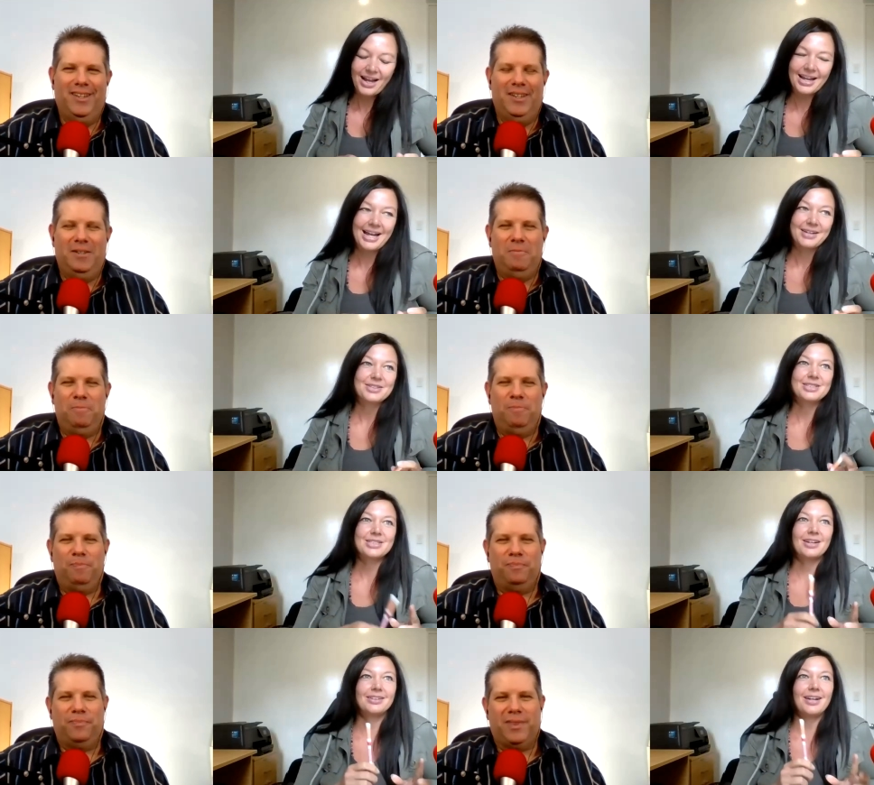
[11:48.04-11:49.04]
Speaker 1: okay.
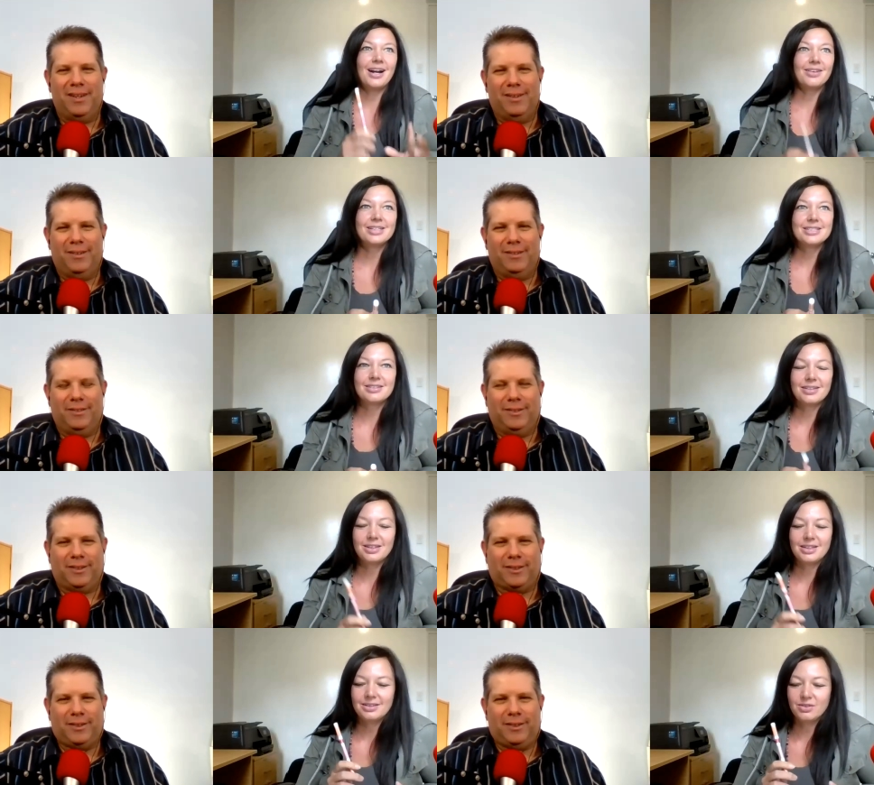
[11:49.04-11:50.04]
So I
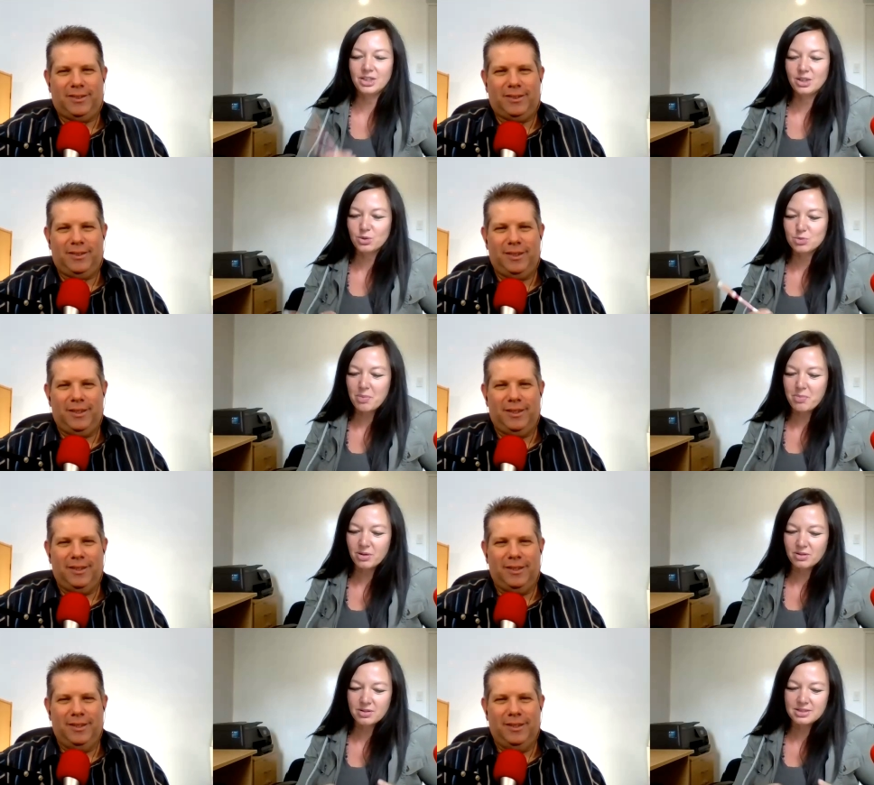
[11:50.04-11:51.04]
recently relaunched my
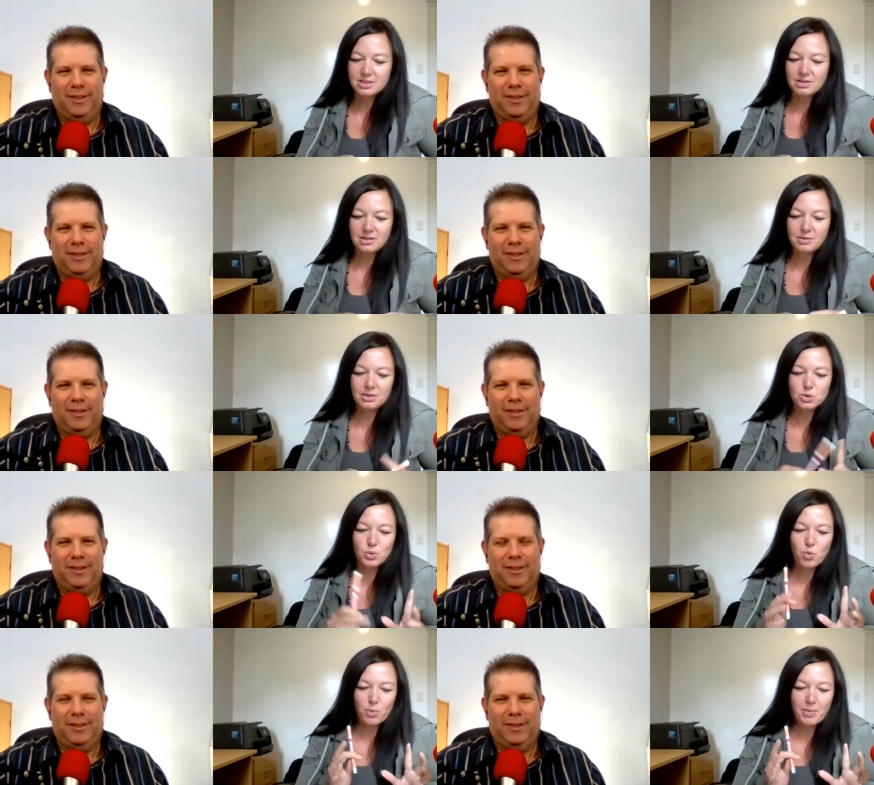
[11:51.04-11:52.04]
podcast to
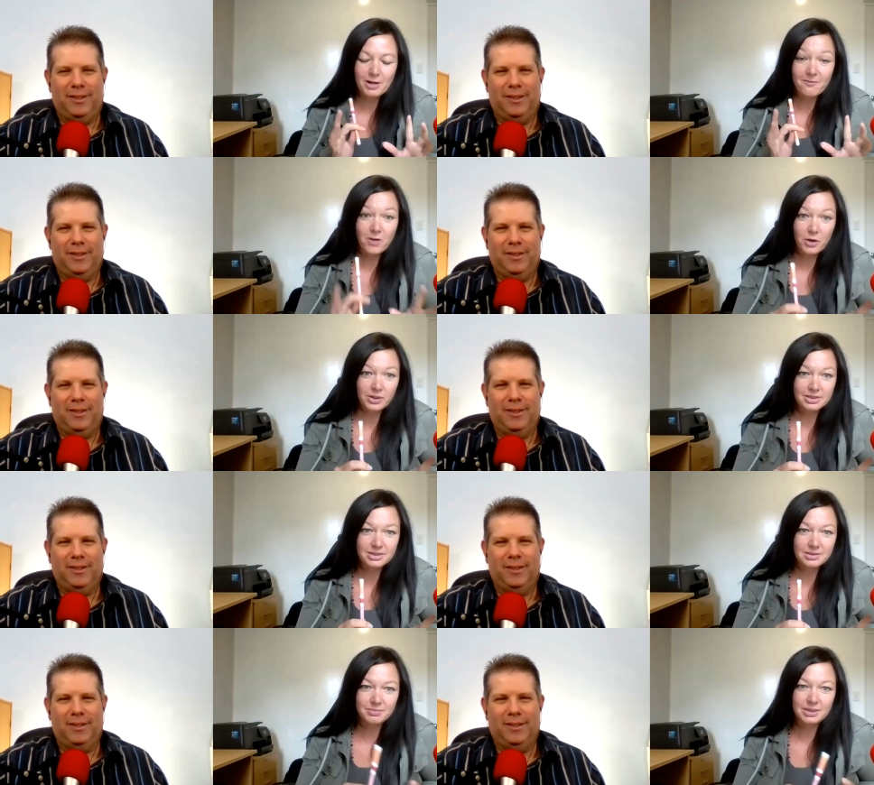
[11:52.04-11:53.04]
talk more about
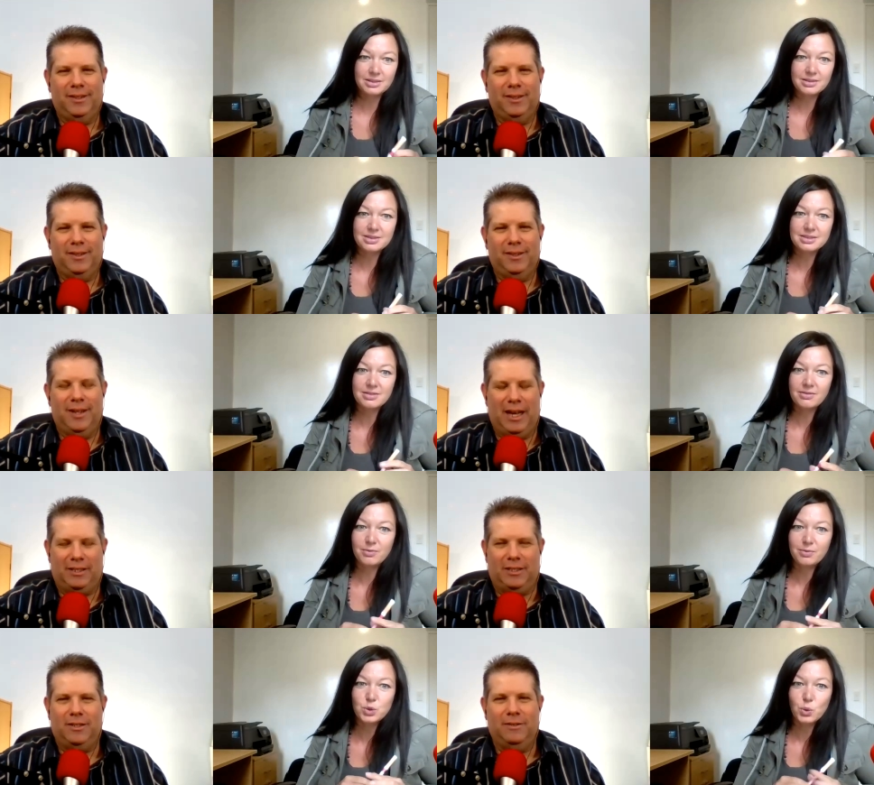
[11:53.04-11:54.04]
focus because
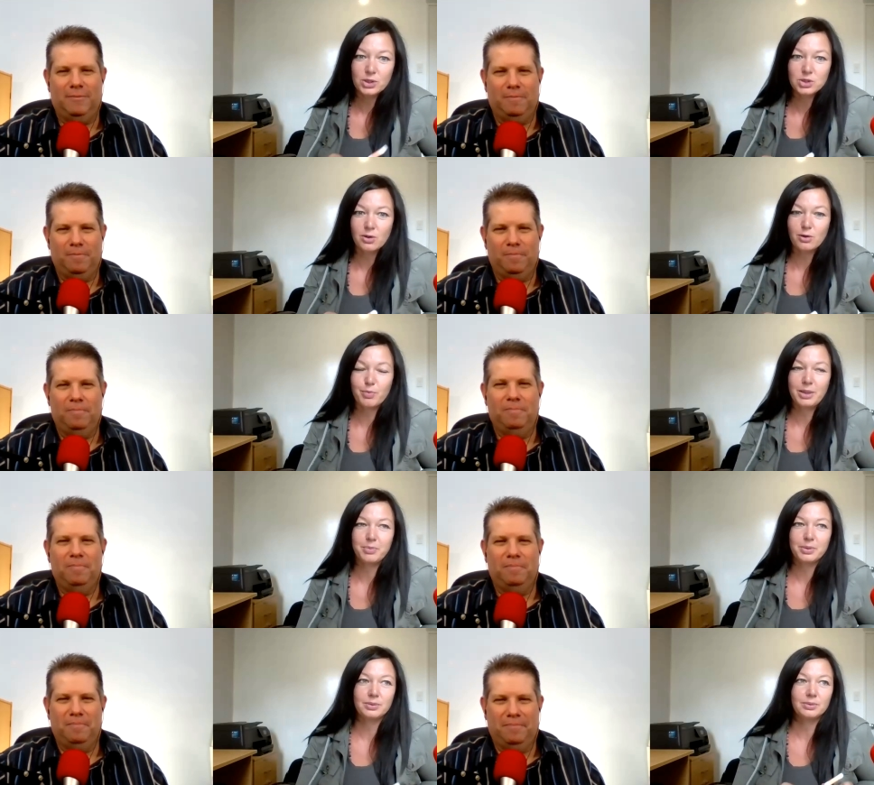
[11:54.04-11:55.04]
yes. talking to a lot of
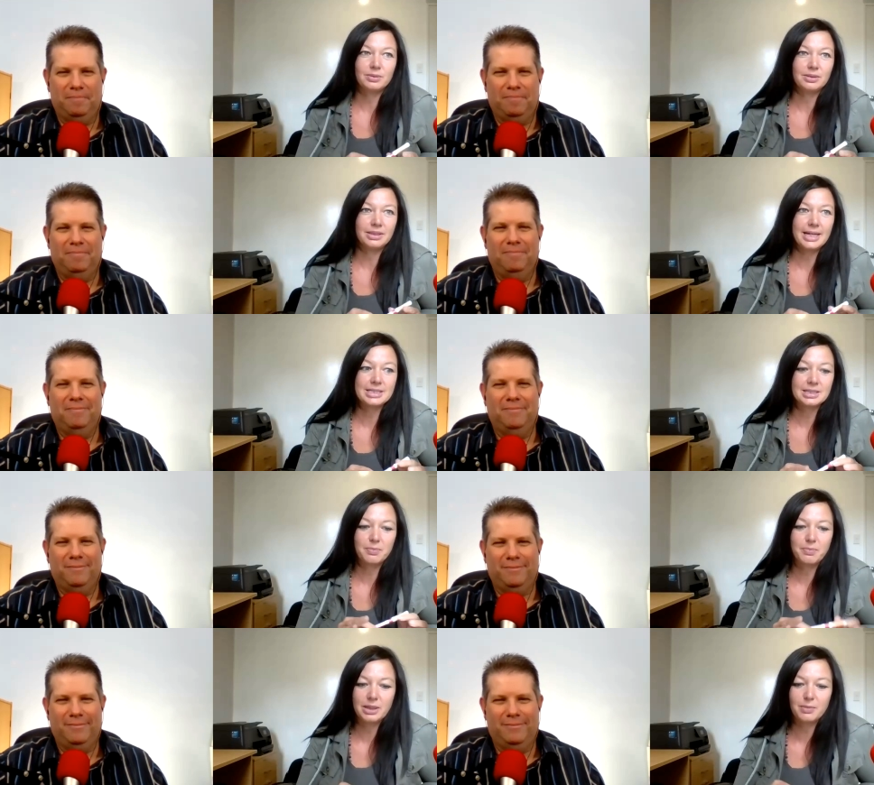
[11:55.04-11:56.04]
people, that's
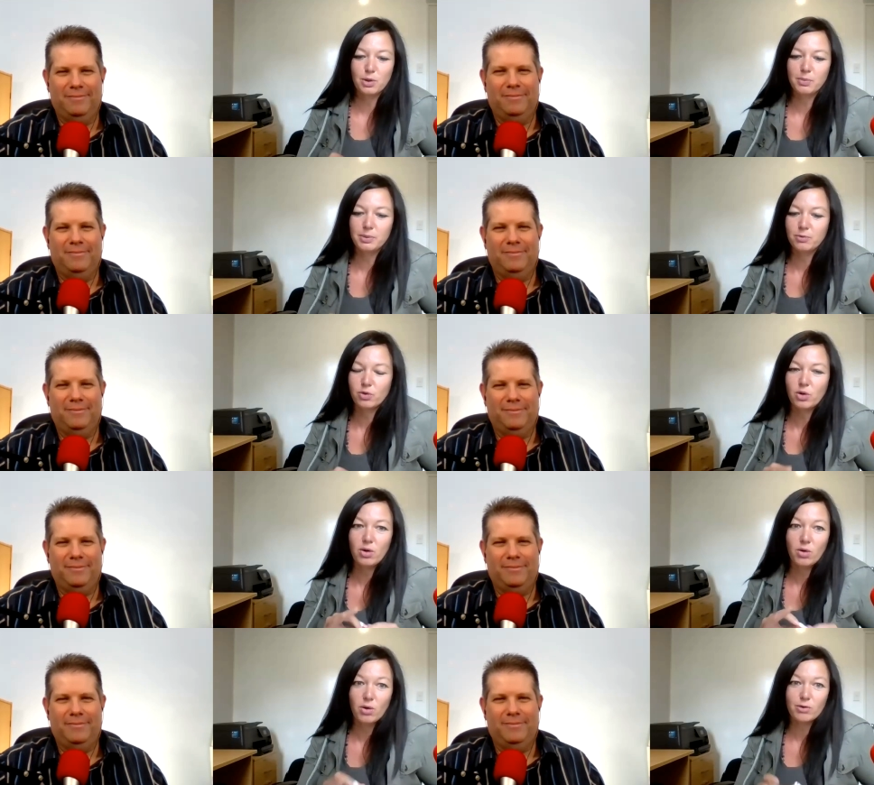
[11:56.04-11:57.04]
a big problem for
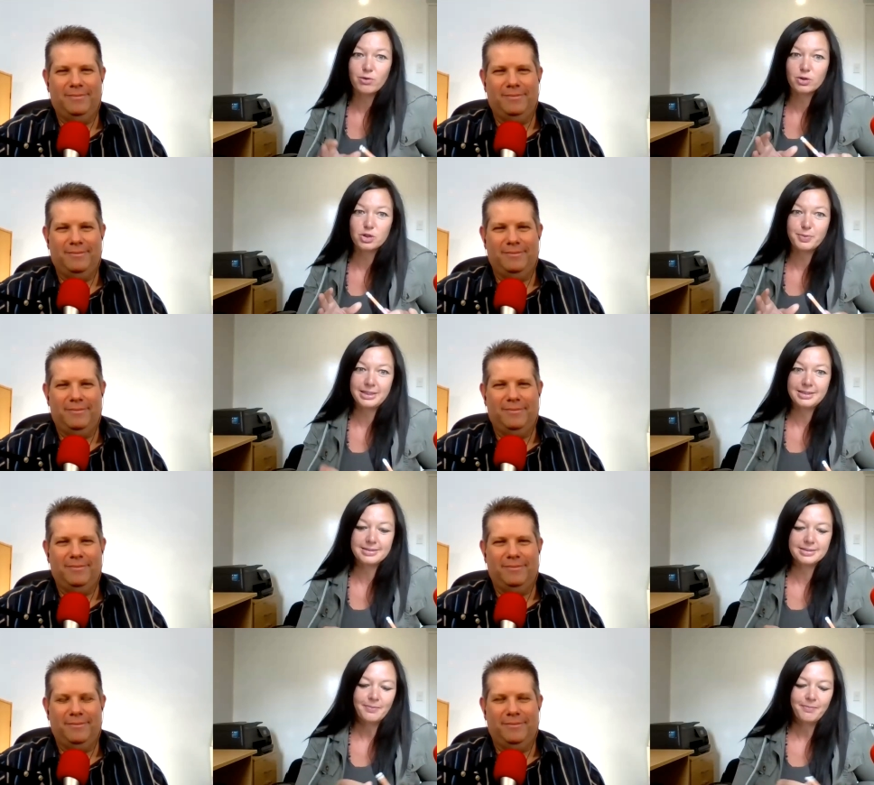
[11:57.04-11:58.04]
a lot of
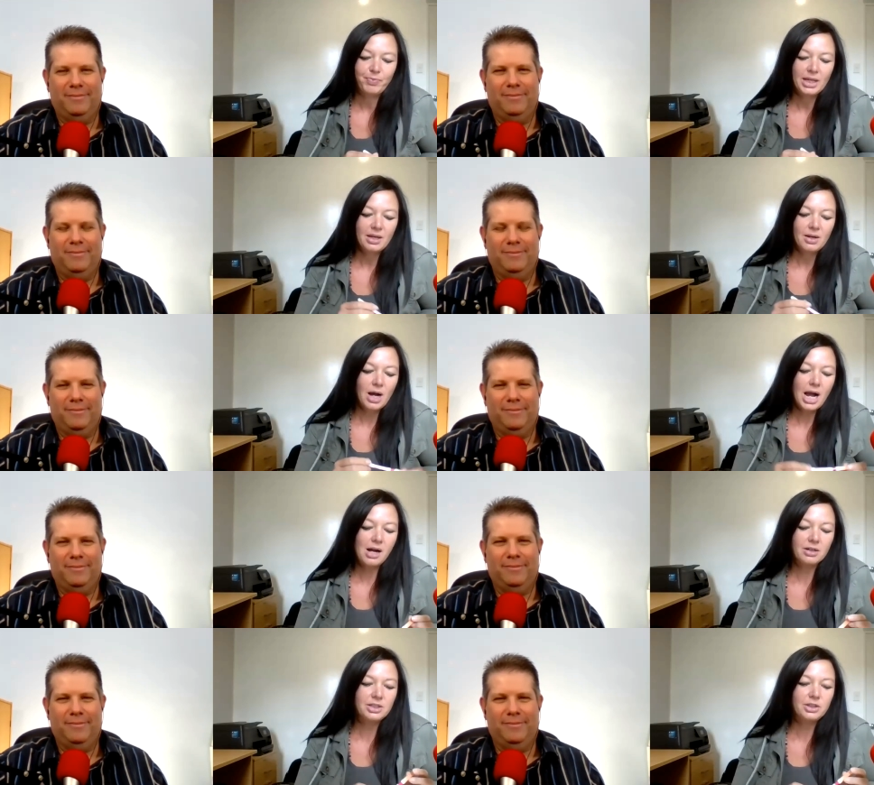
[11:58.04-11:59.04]
entrepreneurs.
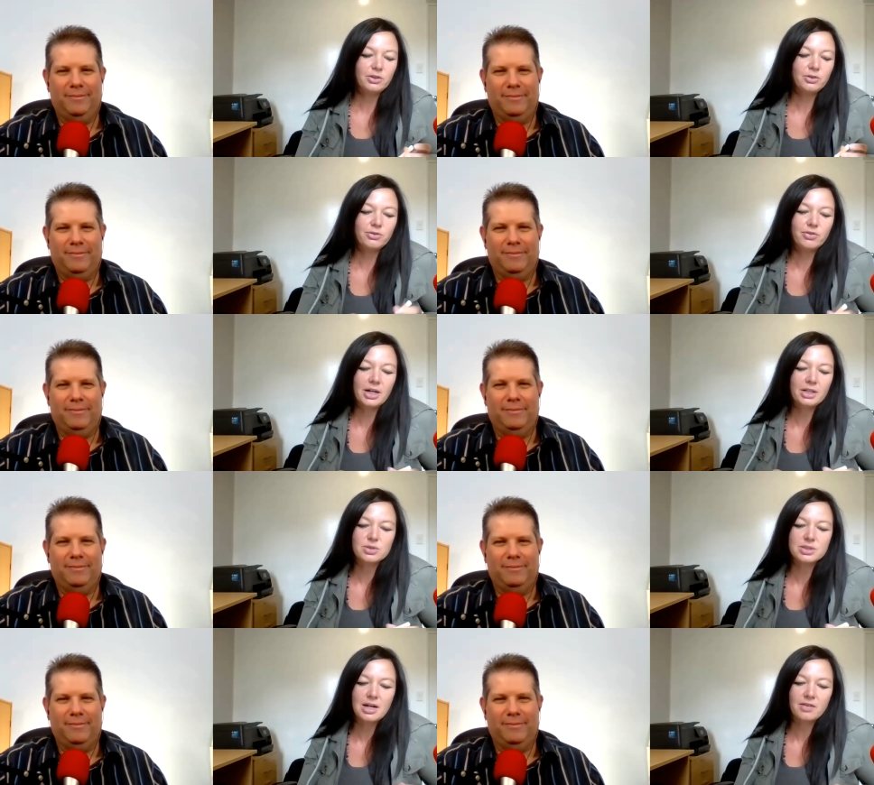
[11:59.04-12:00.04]
How do you find
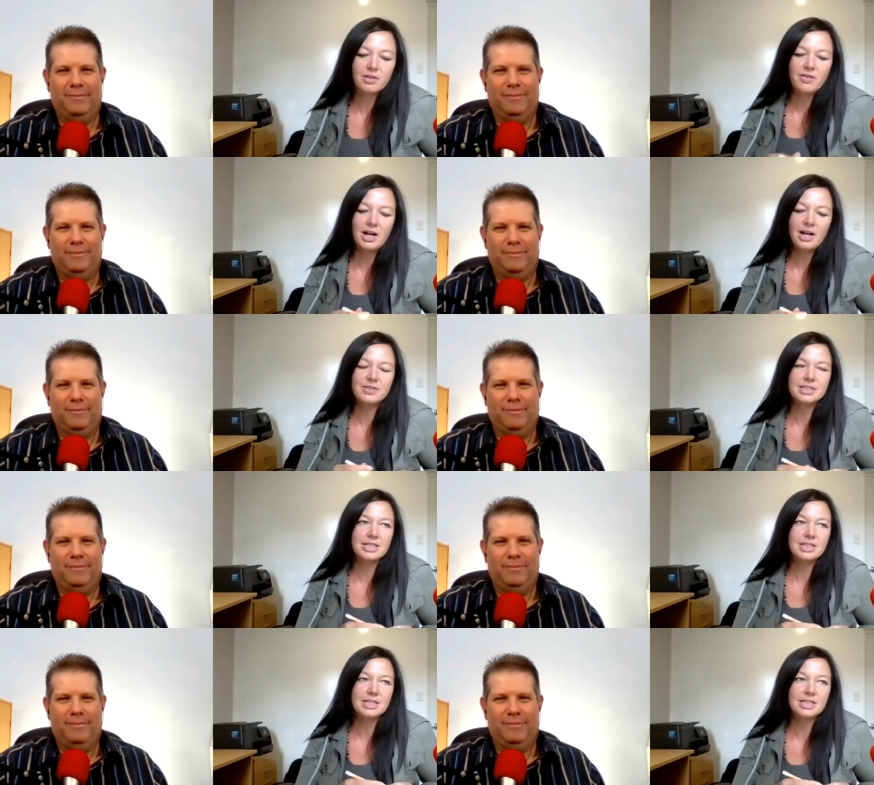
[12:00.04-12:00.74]
yourself? If I have to